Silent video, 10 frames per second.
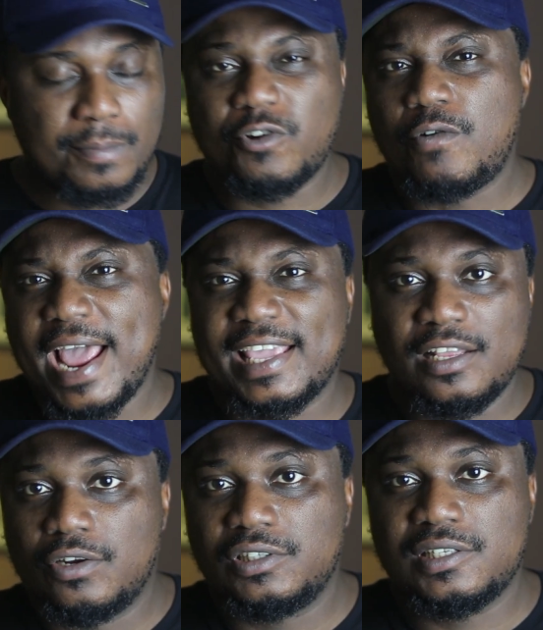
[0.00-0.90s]

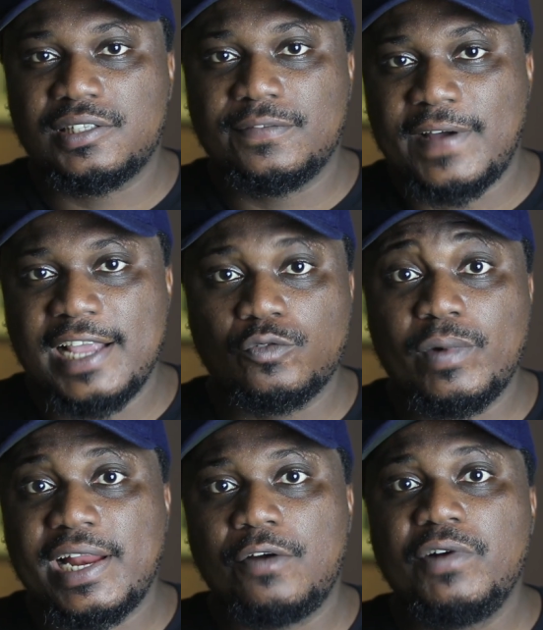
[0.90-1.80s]
cracking on this device
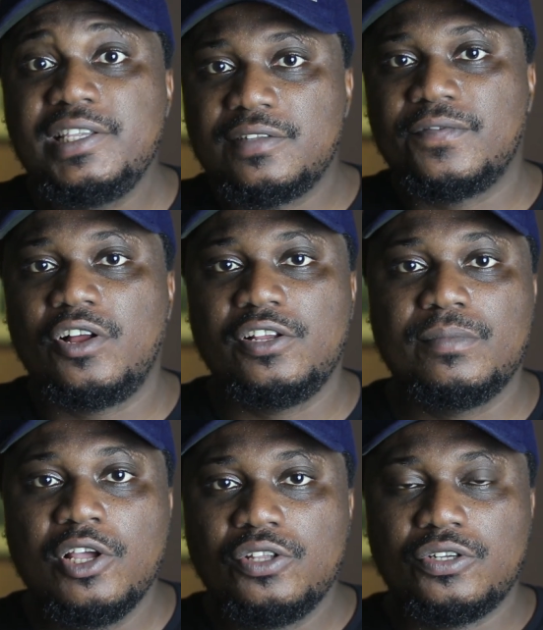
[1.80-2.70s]
when I raise the volume
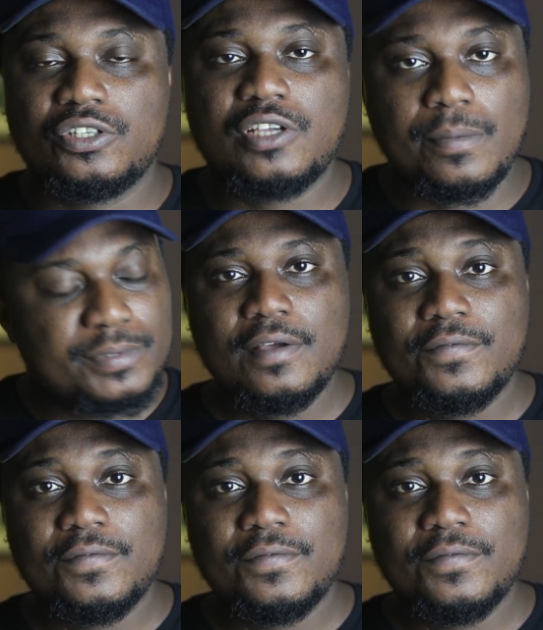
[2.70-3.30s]
to the top.